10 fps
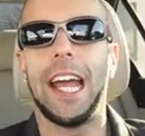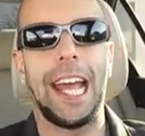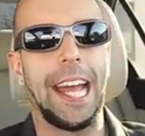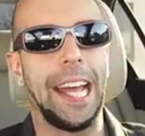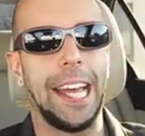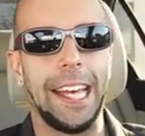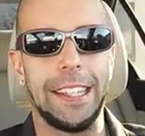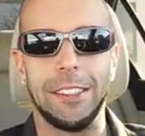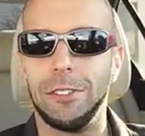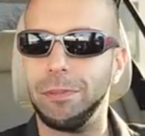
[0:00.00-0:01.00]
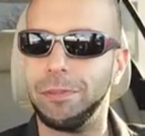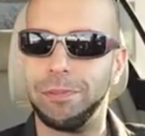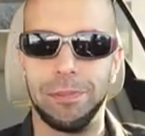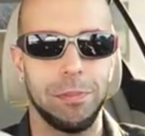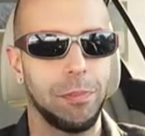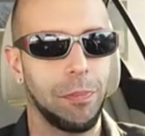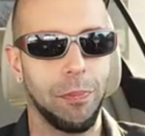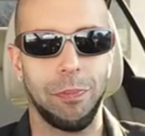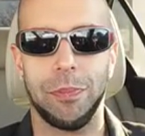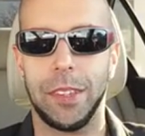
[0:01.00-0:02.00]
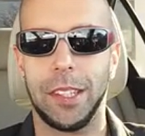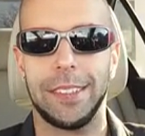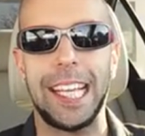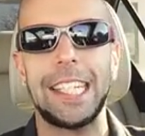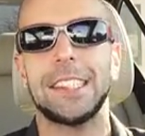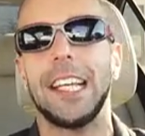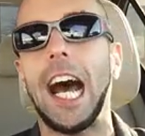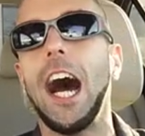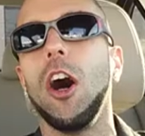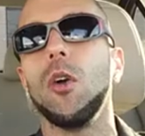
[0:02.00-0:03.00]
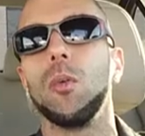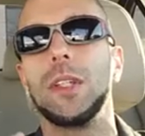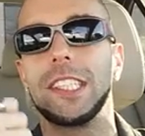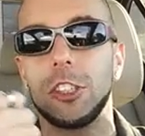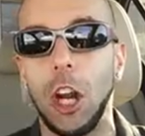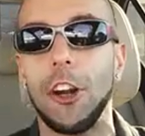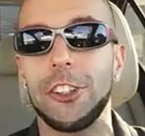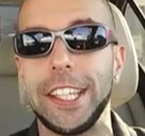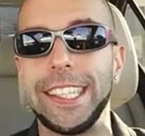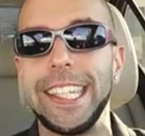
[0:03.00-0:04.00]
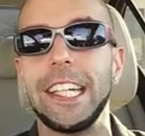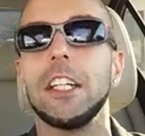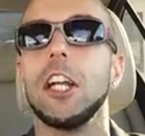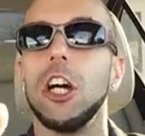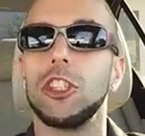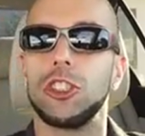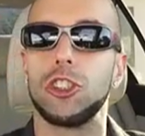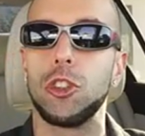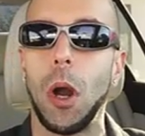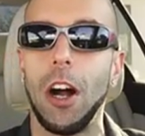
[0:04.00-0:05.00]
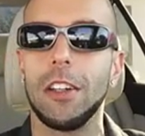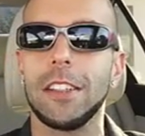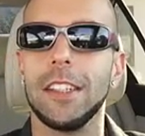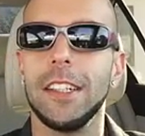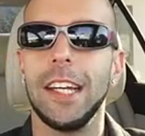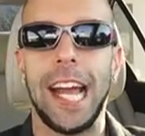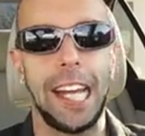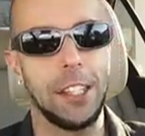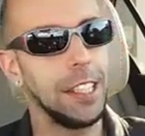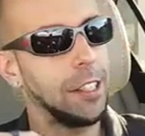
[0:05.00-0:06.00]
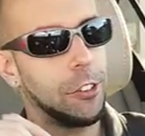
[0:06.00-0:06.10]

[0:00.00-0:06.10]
And that's how we start the year strong, and